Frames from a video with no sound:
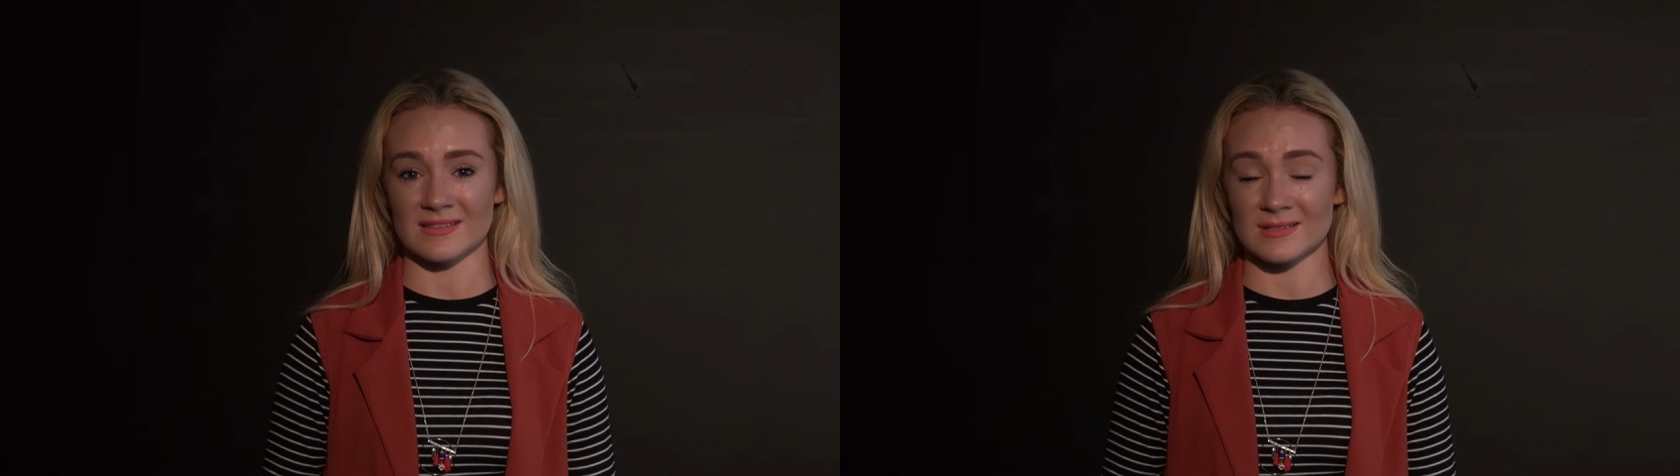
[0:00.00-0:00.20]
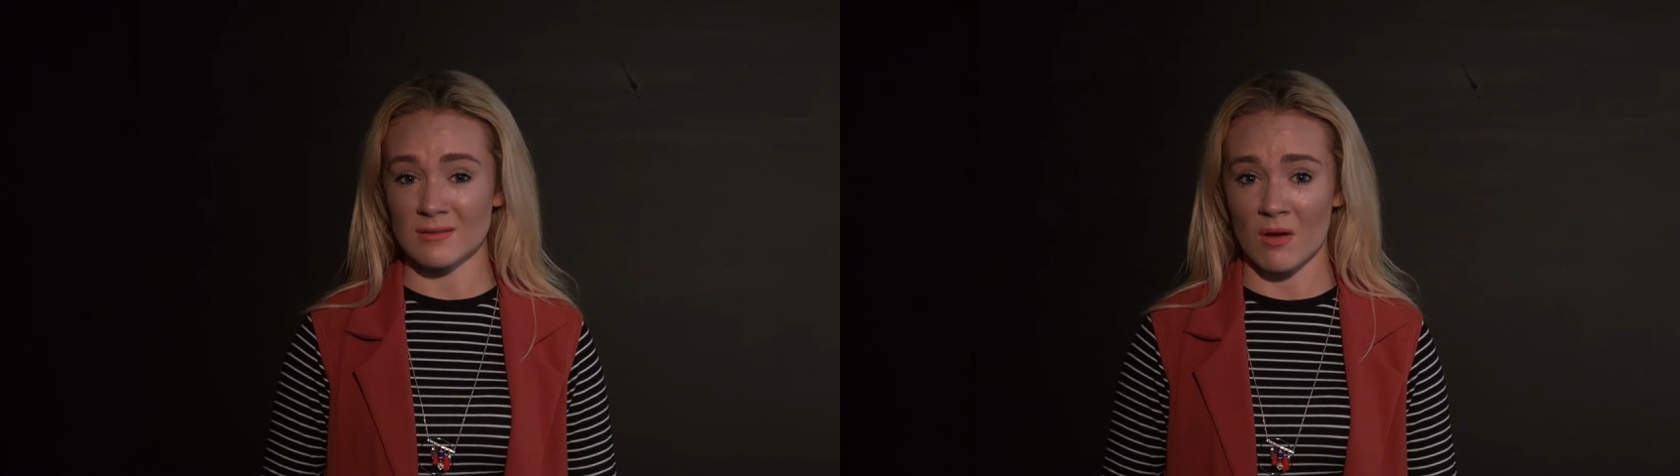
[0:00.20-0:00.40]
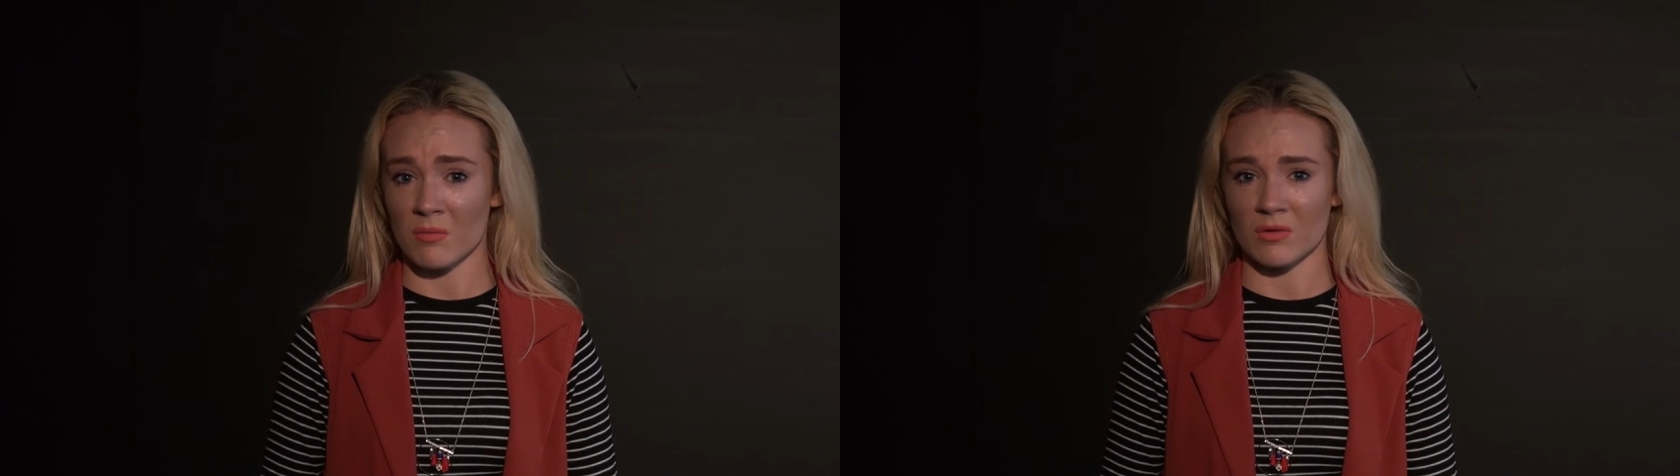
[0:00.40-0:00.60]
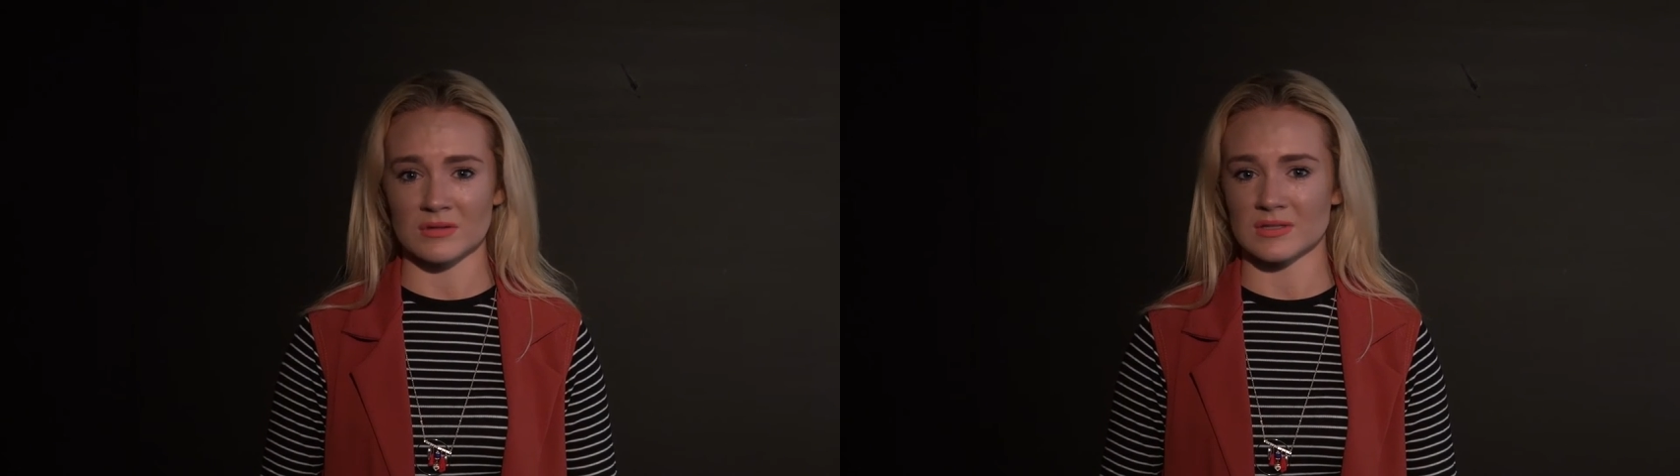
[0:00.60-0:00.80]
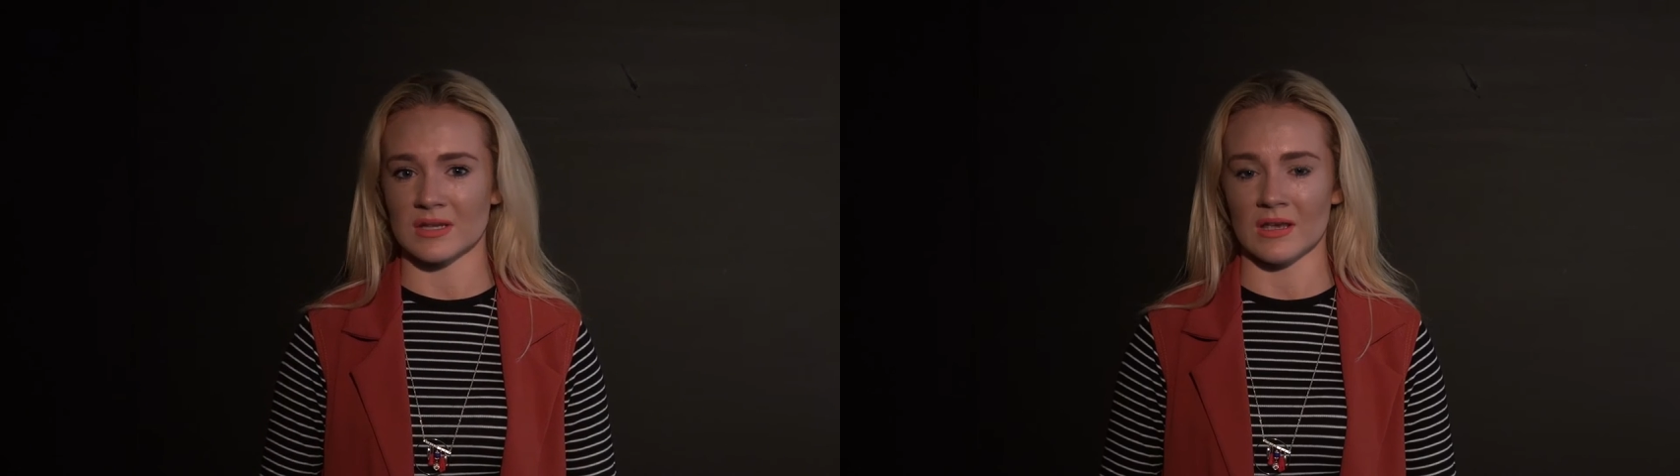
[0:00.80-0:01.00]
stop
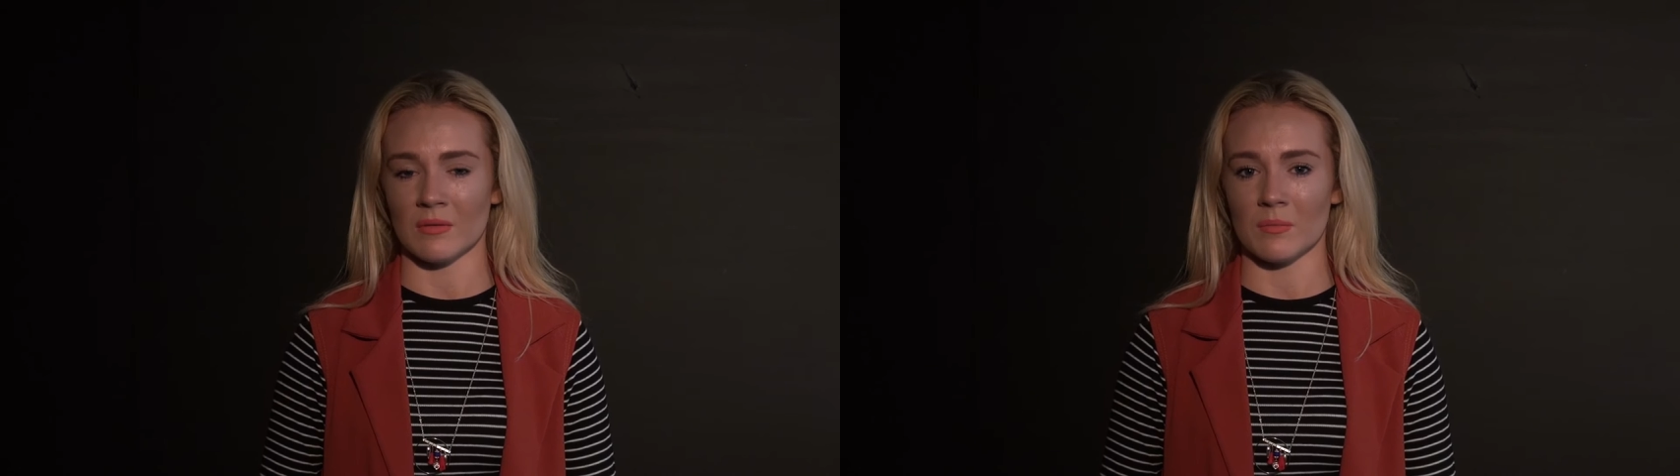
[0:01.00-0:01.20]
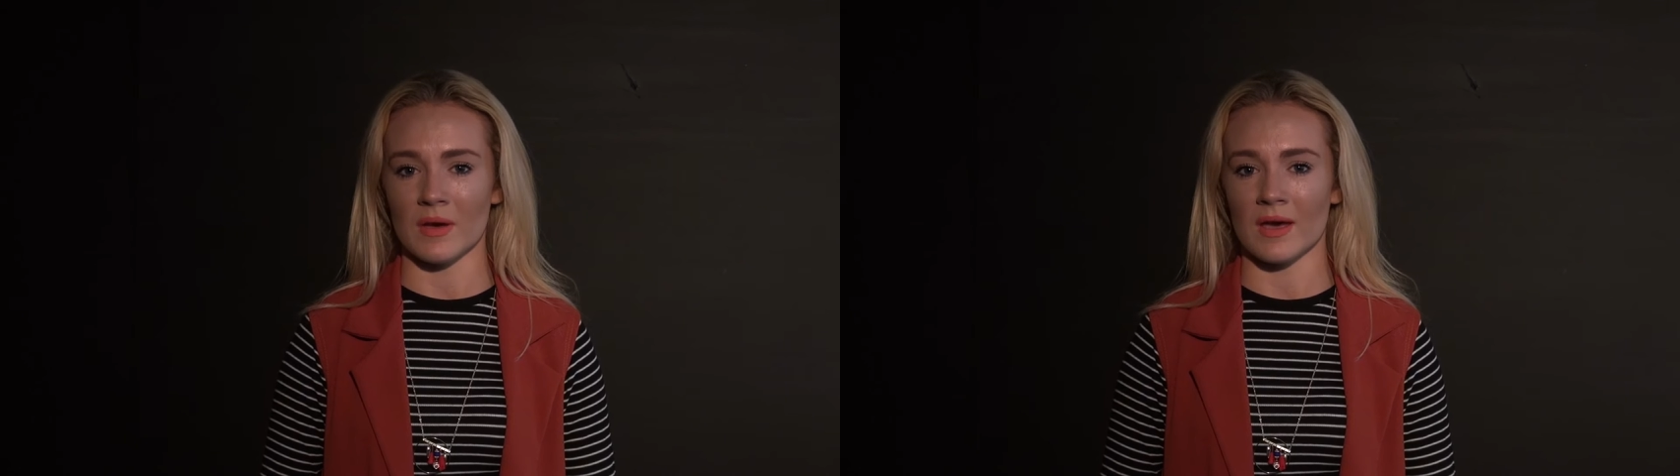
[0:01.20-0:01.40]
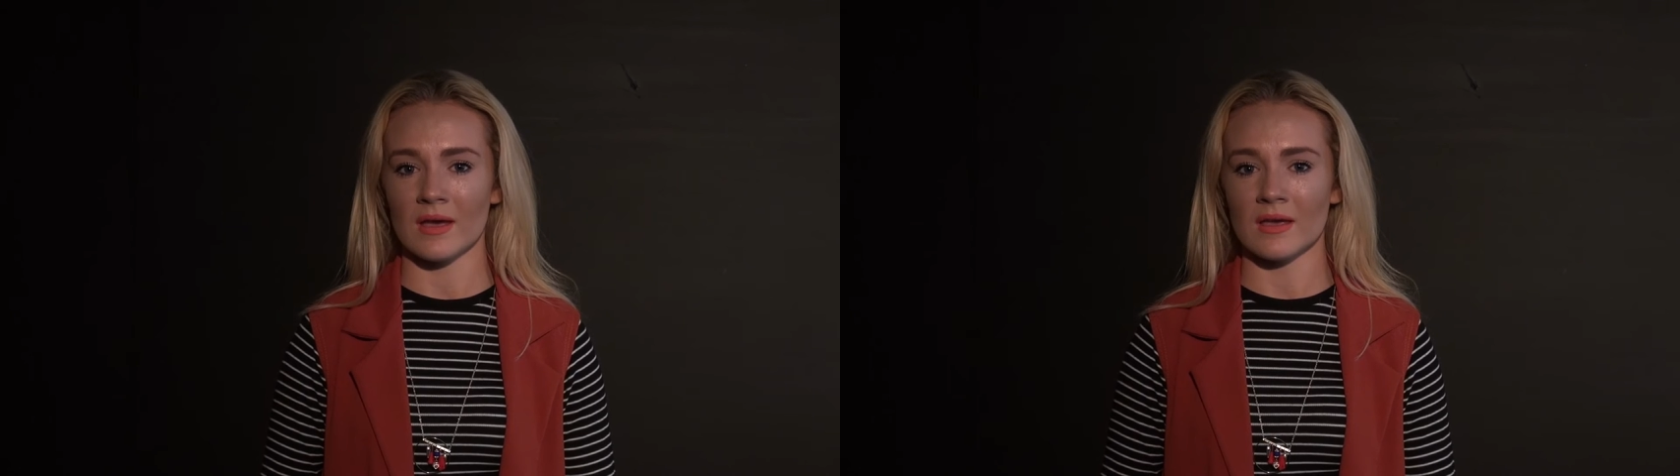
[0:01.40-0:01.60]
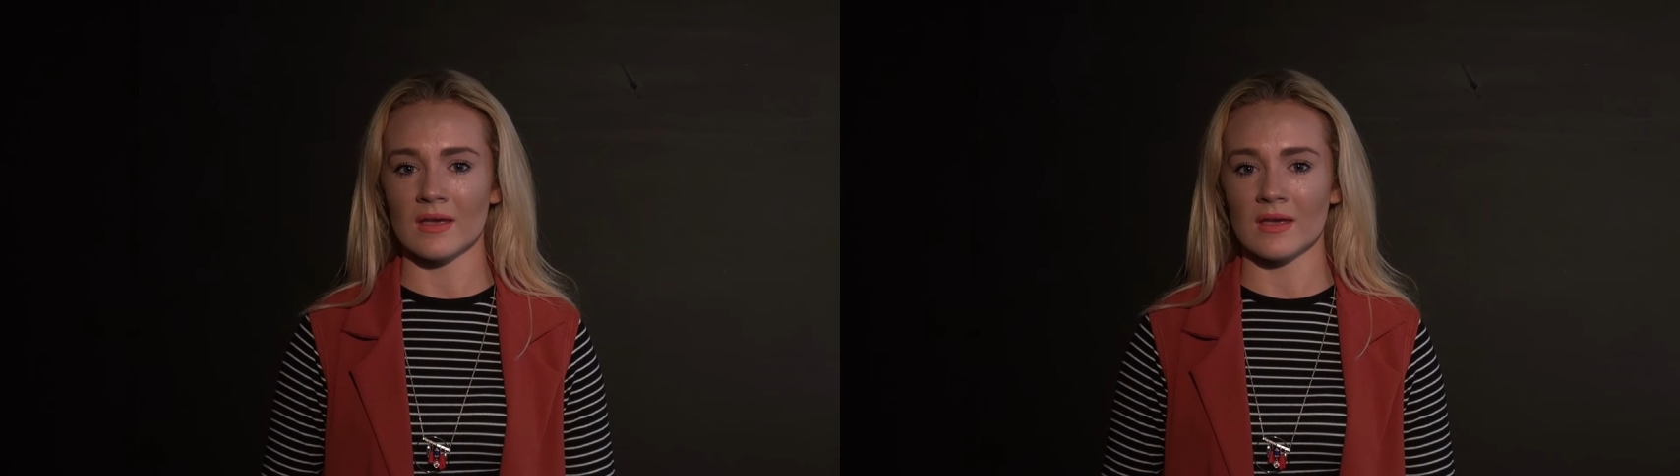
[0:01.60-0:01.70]
wanting you, but